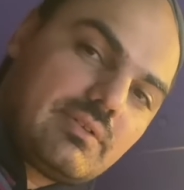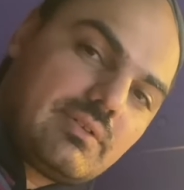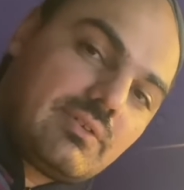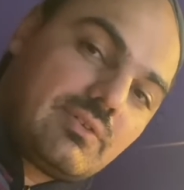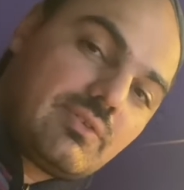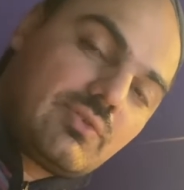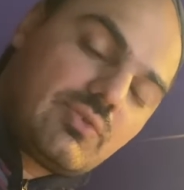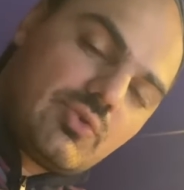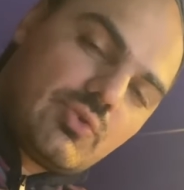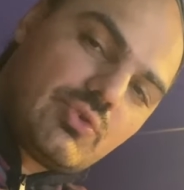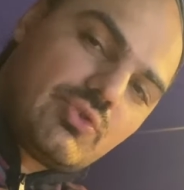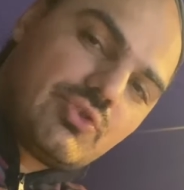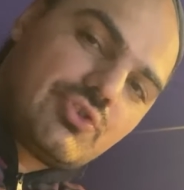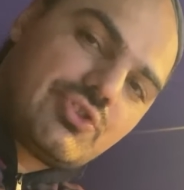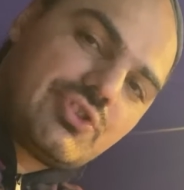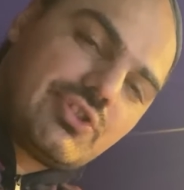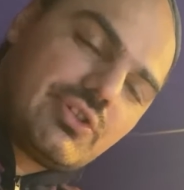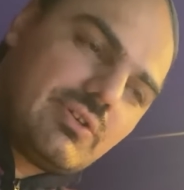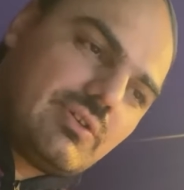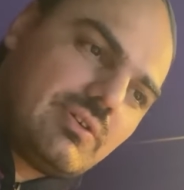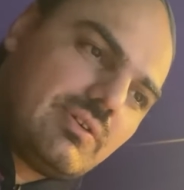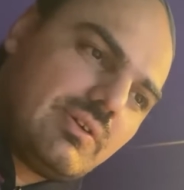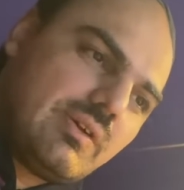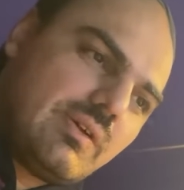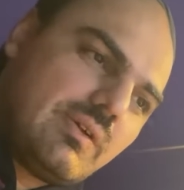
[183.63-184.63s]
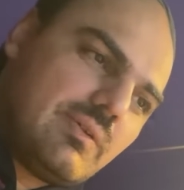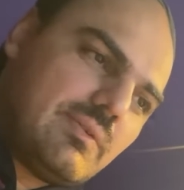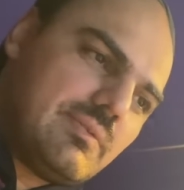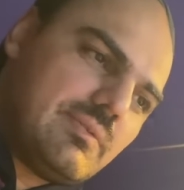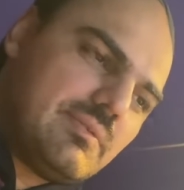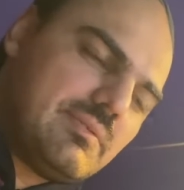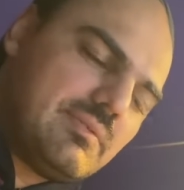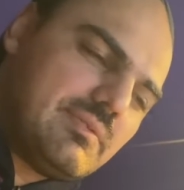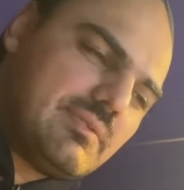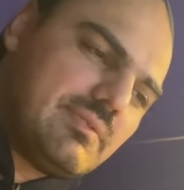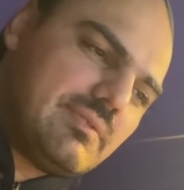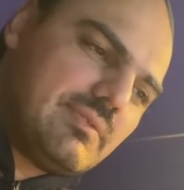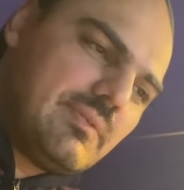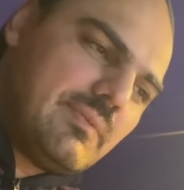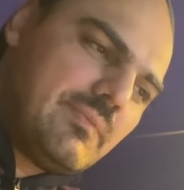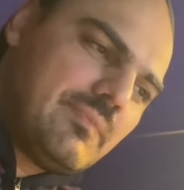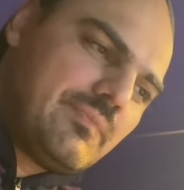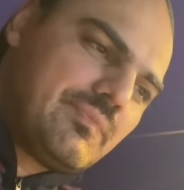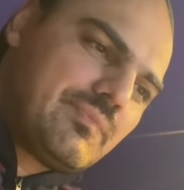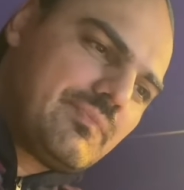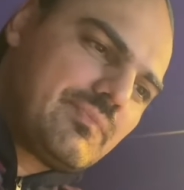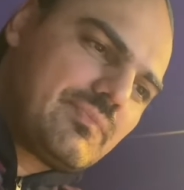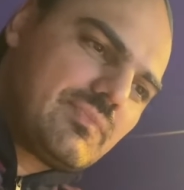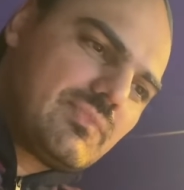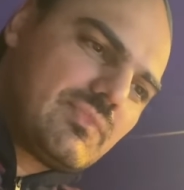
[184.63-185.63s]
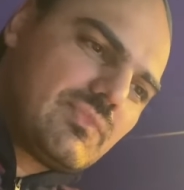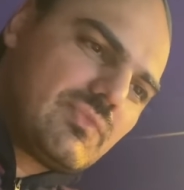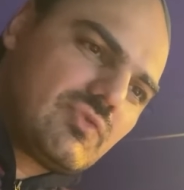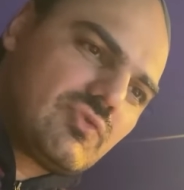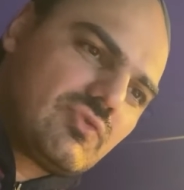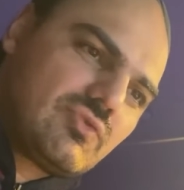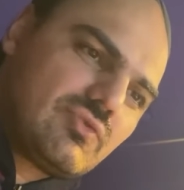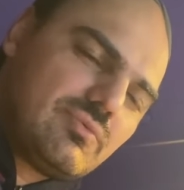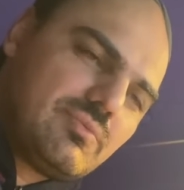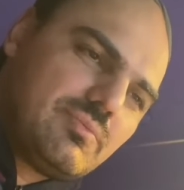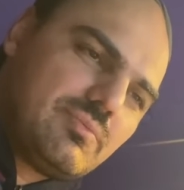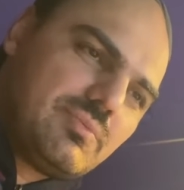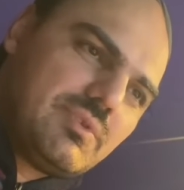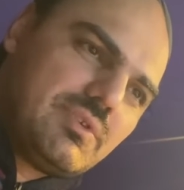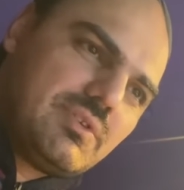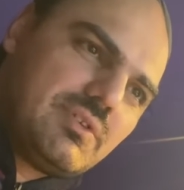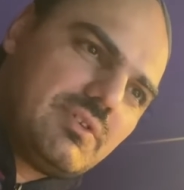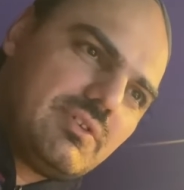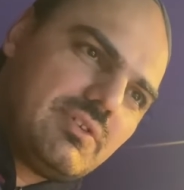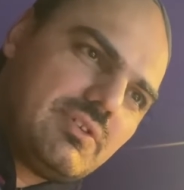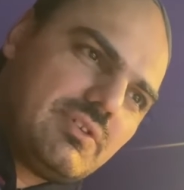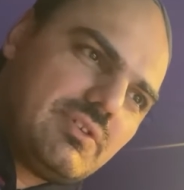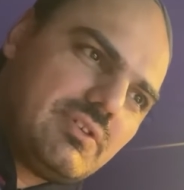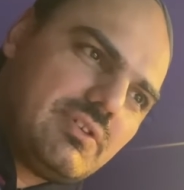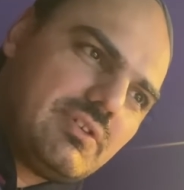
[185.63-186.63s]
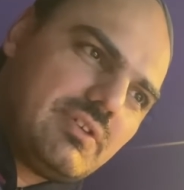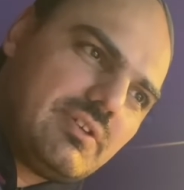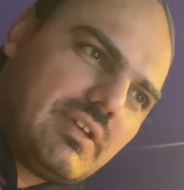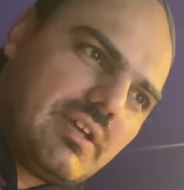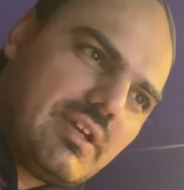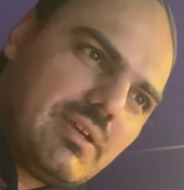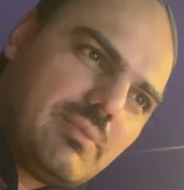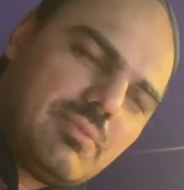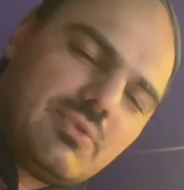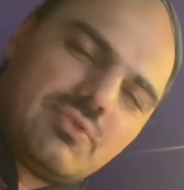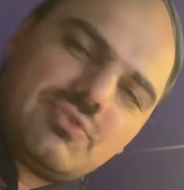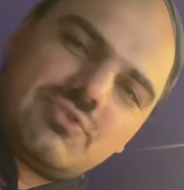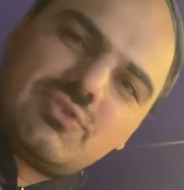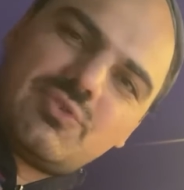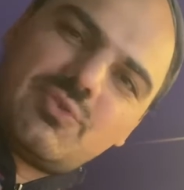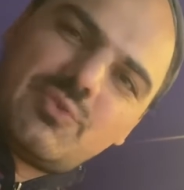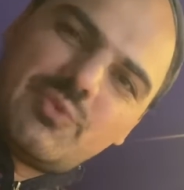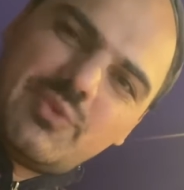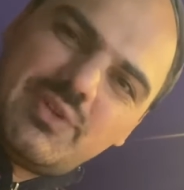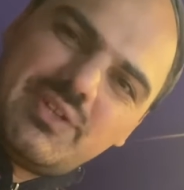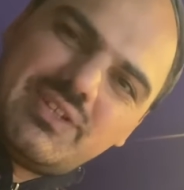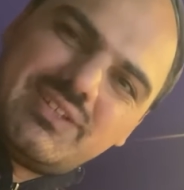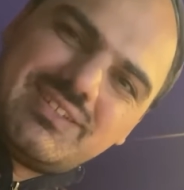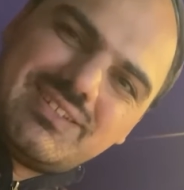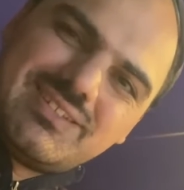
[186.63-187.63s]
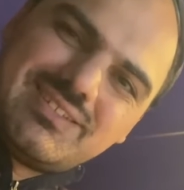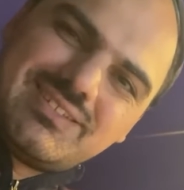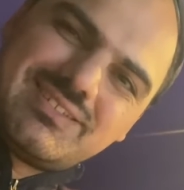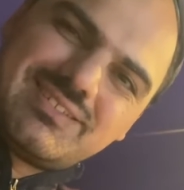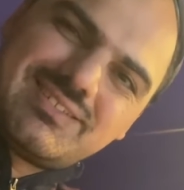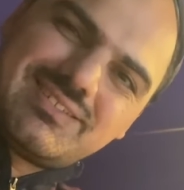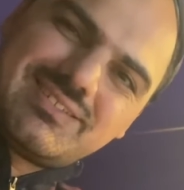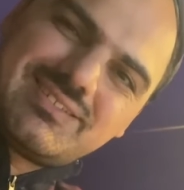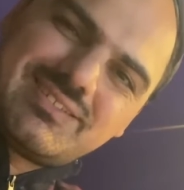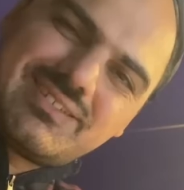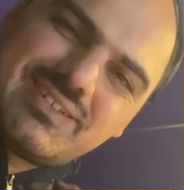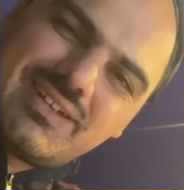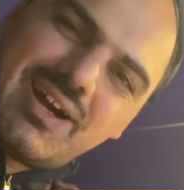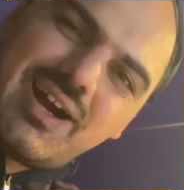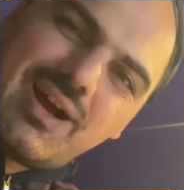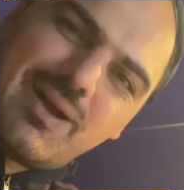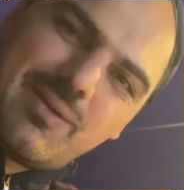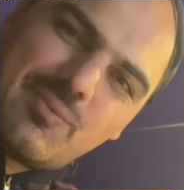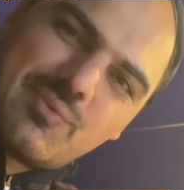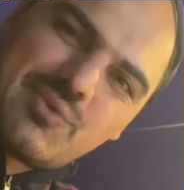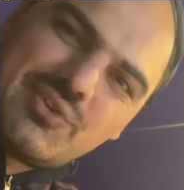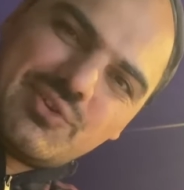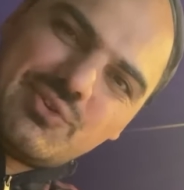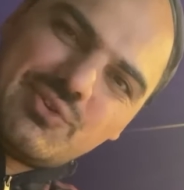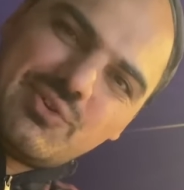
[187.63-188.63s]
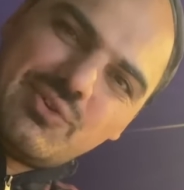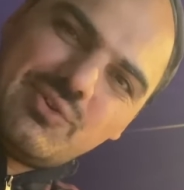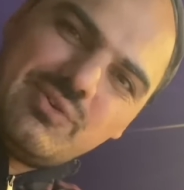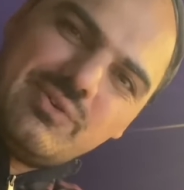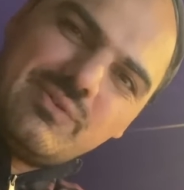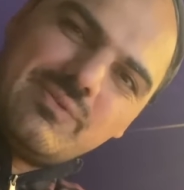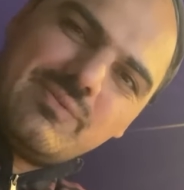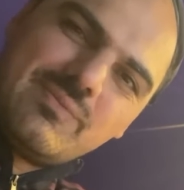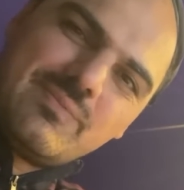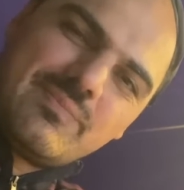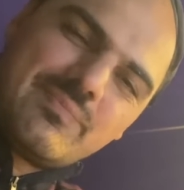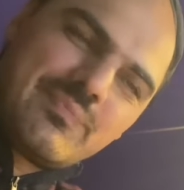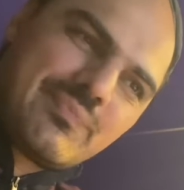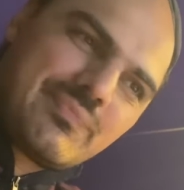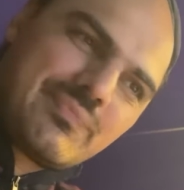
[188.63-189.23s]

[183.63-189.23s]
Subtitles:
crucial to be able to read the harmony, no?